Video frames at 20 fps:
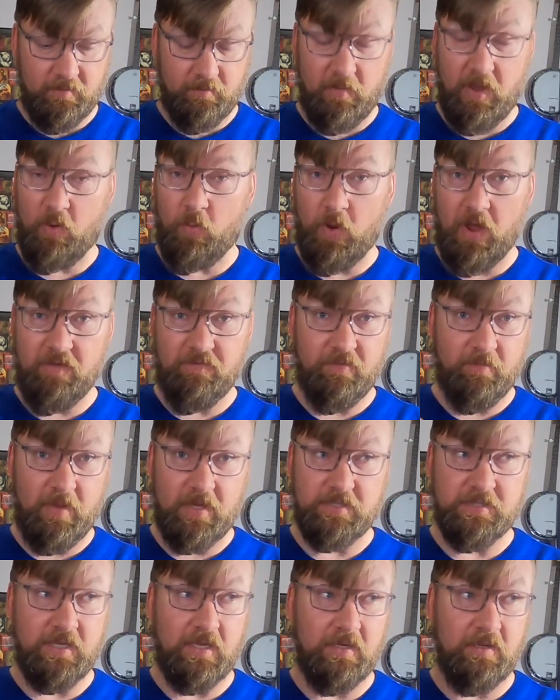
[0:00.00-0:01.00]
my wife and
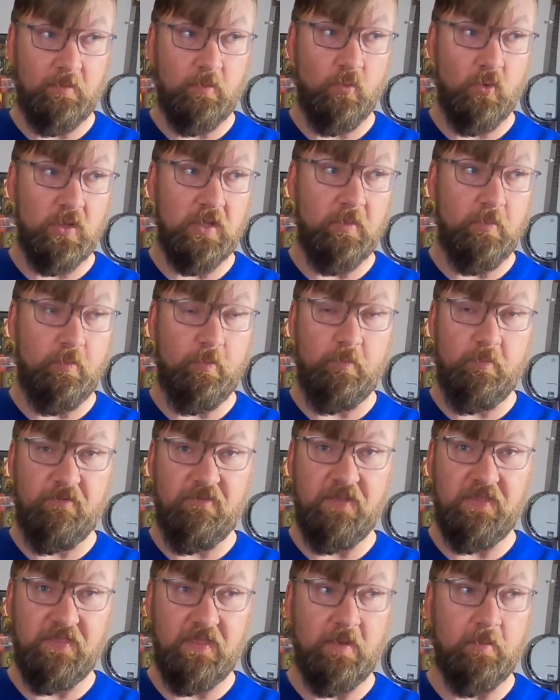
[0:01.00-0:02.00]
my son, it really
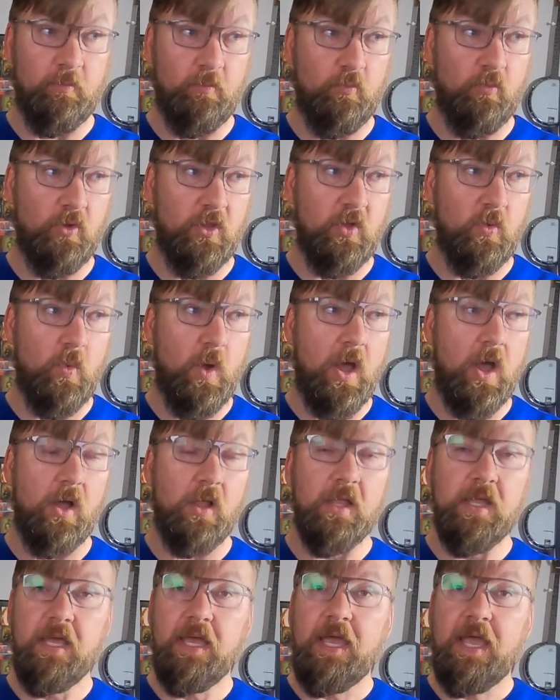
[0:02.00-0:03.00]
fit them really
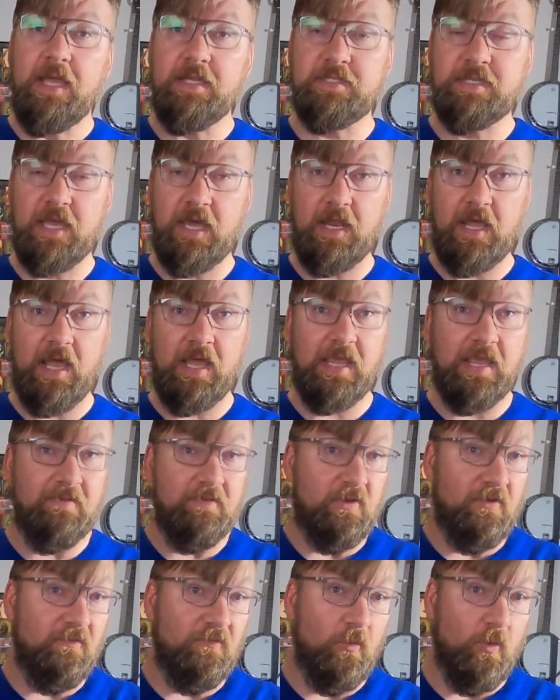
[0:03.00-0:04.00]
well. I
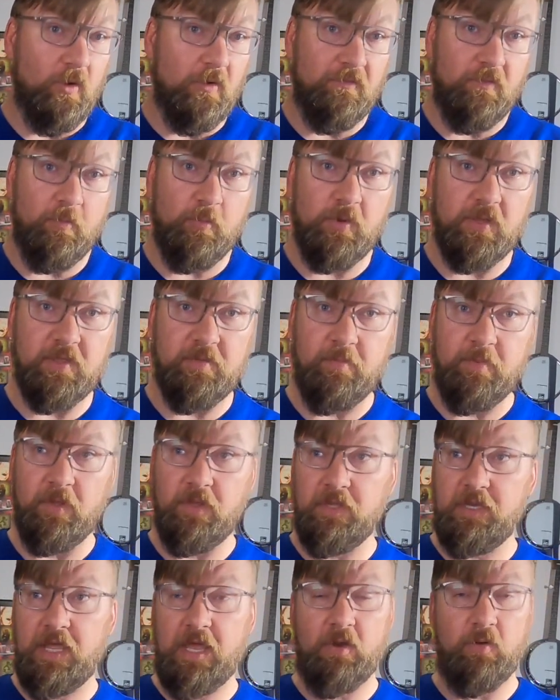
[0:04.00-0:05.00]
gave it a 4 for
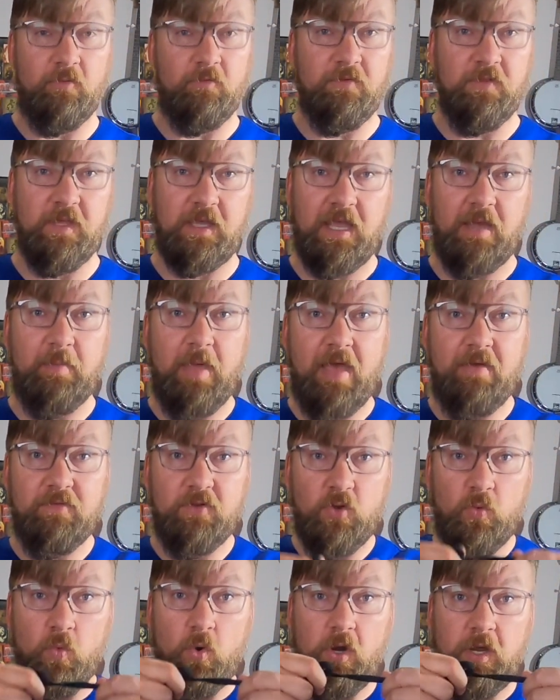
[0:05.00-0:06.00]
breathability. I don't feel like I'm having to